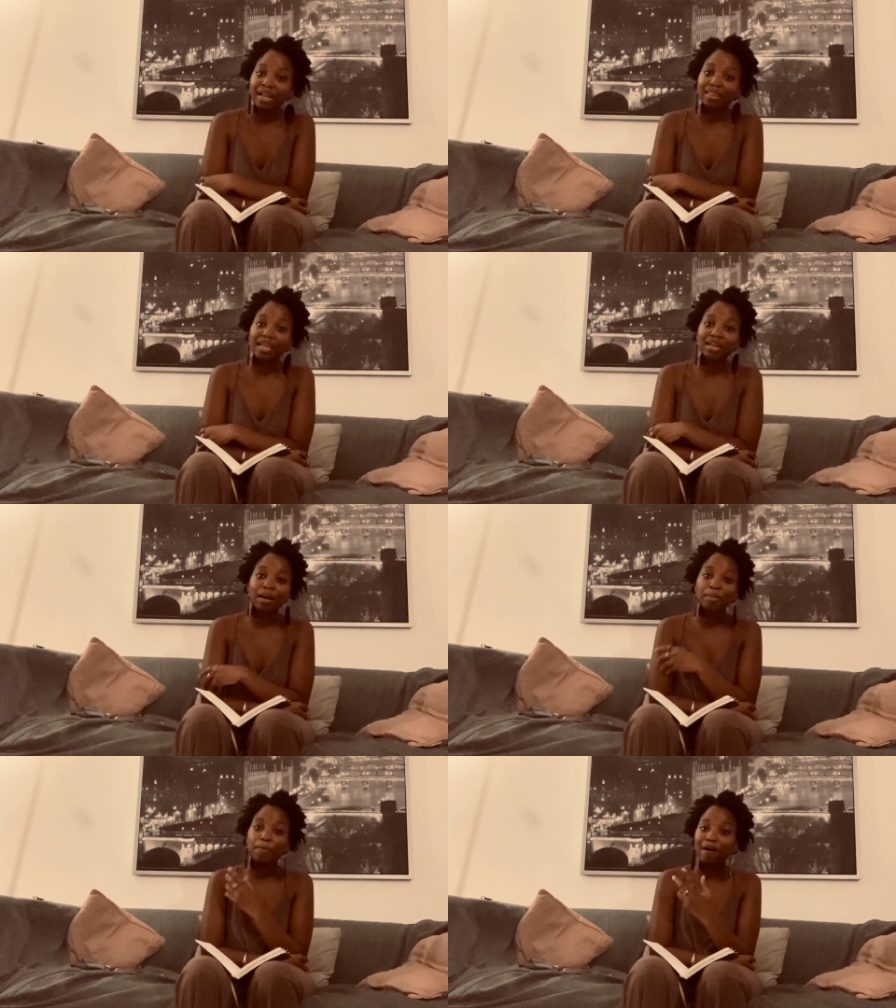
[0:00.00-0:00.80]
that
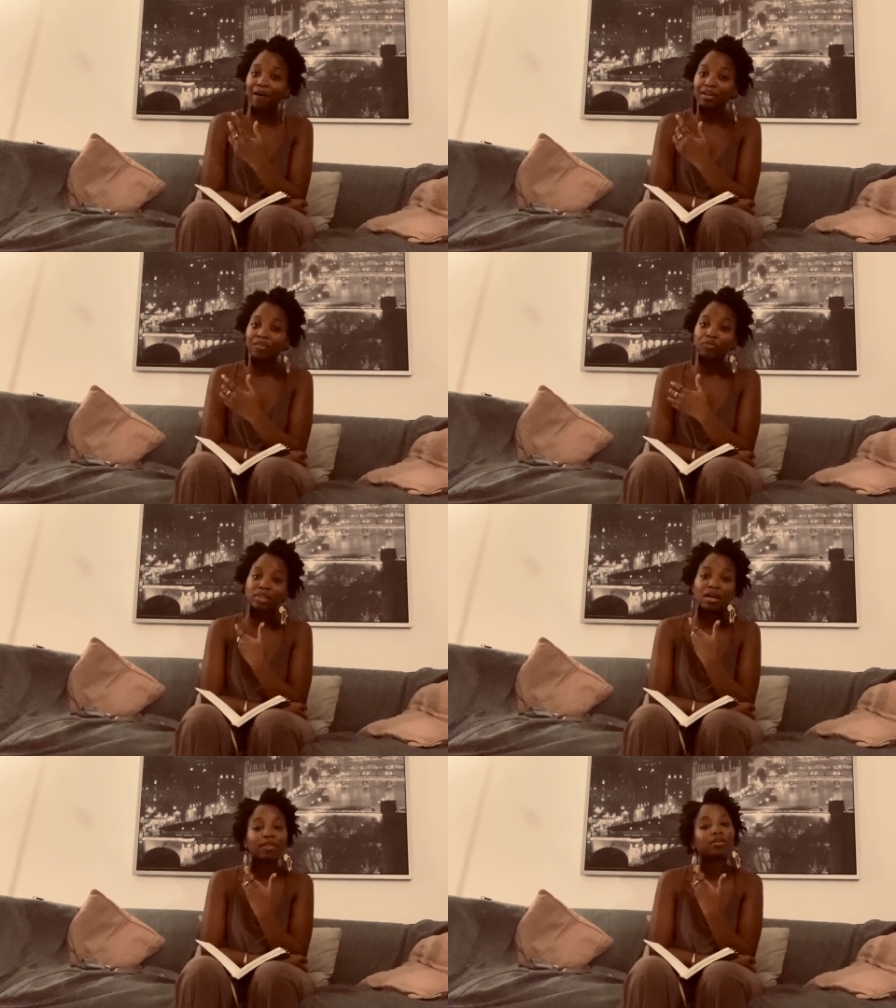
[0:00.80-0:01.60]
I'm a part of
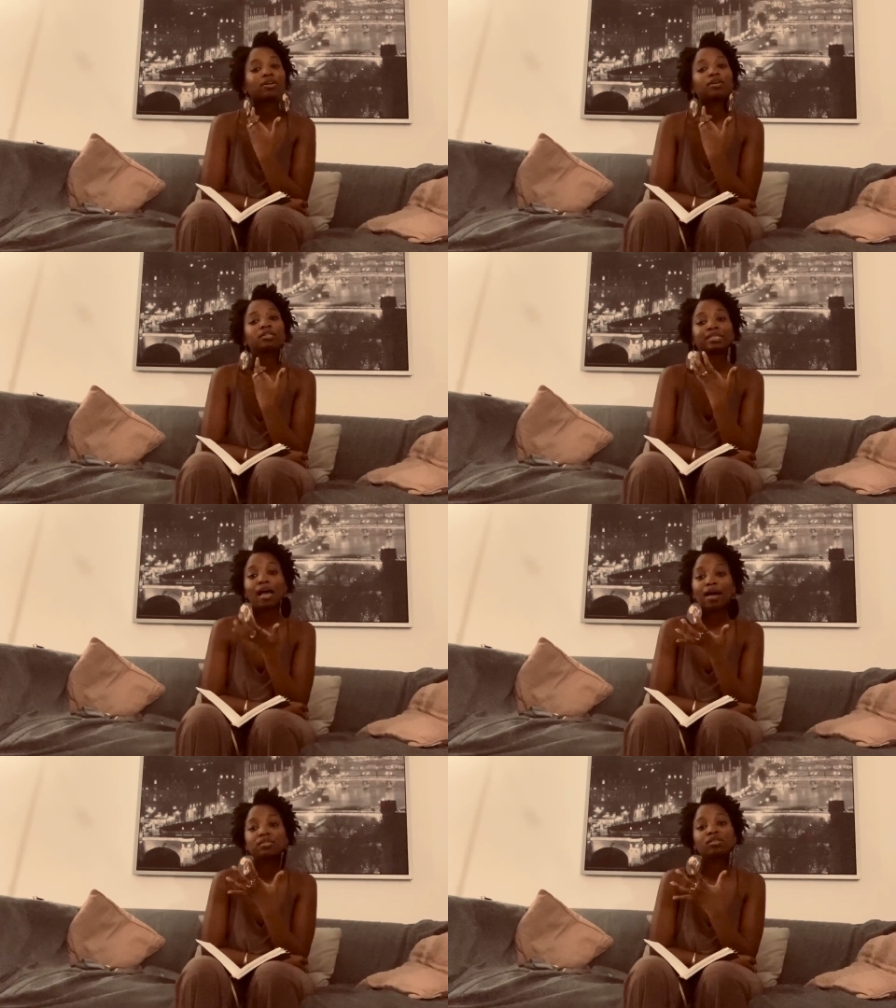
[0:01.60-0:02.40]
with other
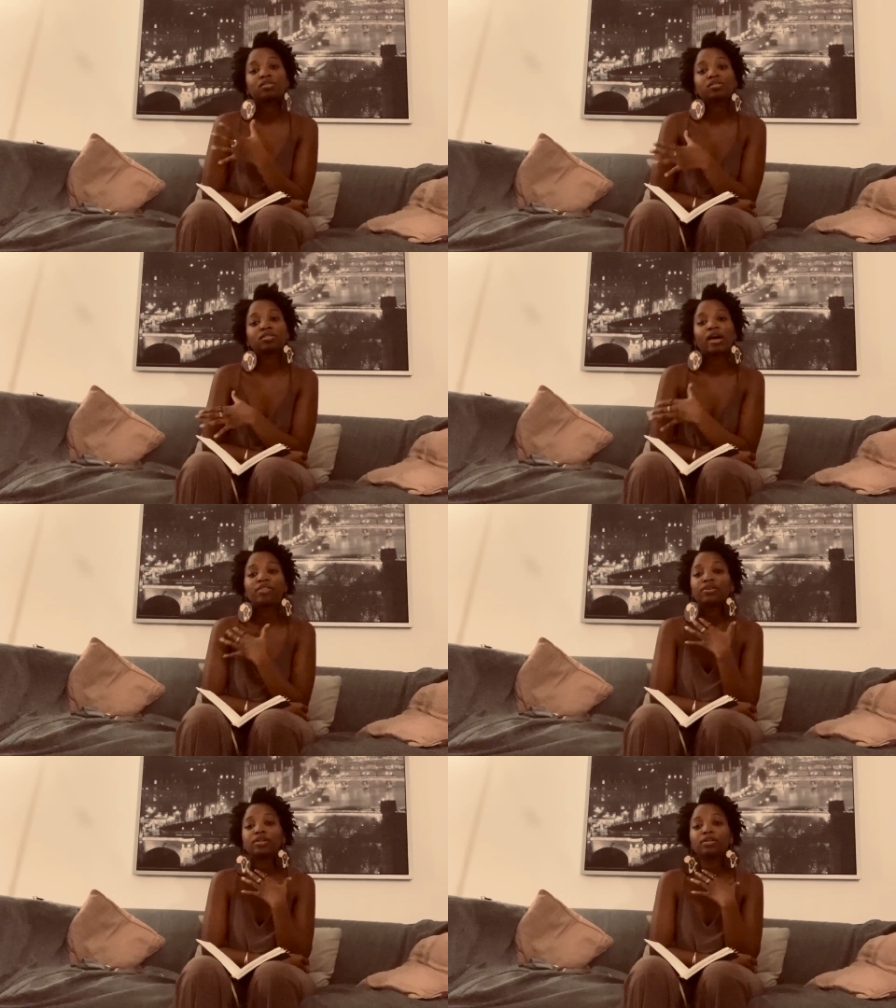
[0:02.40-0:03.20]
SASers,
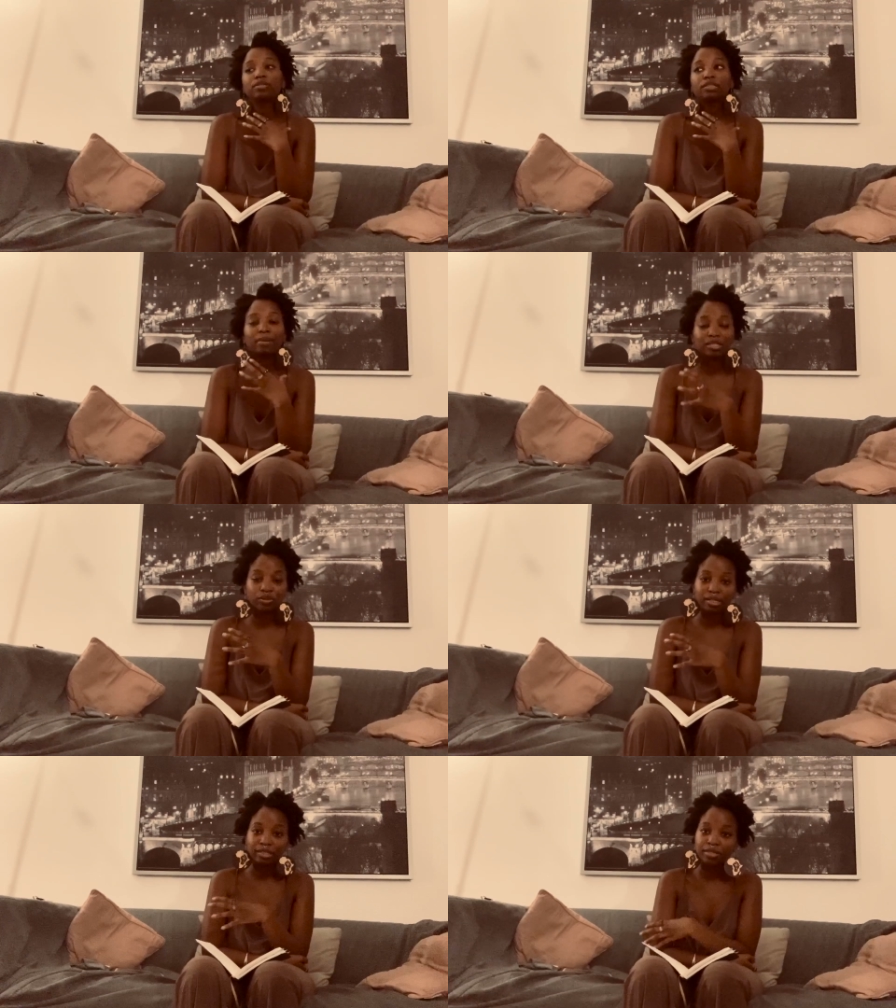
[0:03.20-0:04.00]
other
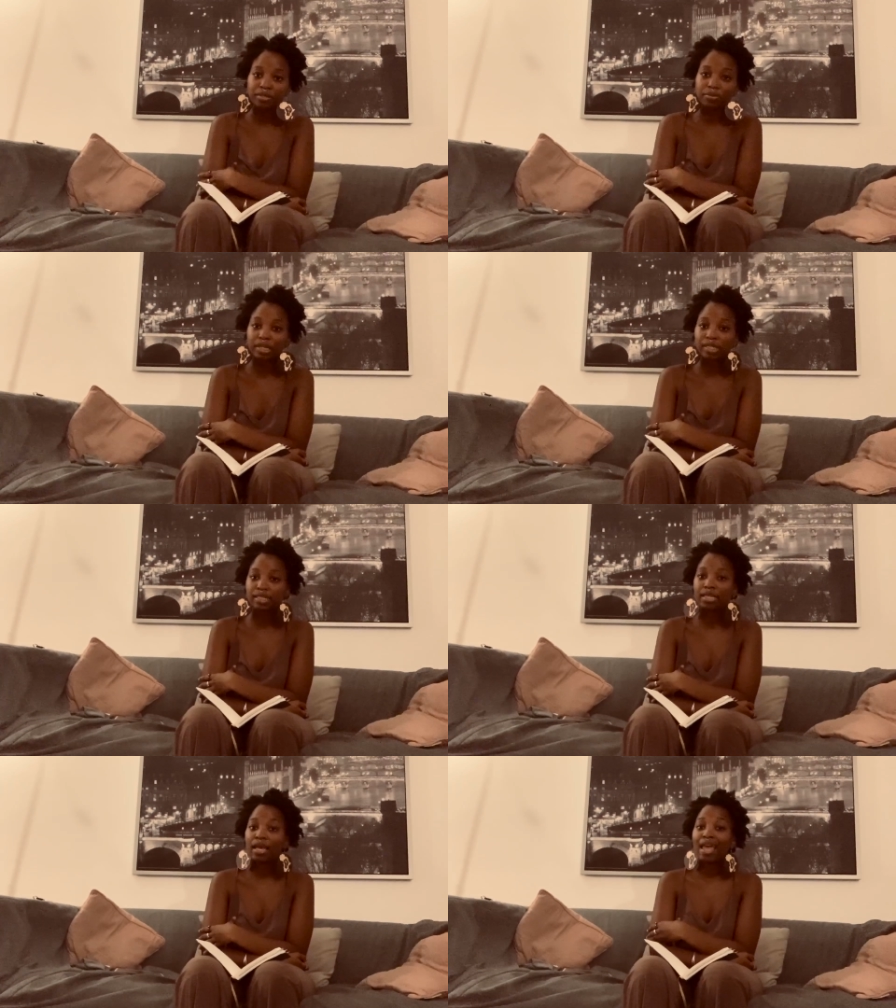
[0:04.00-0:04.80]
Semester at Sea students.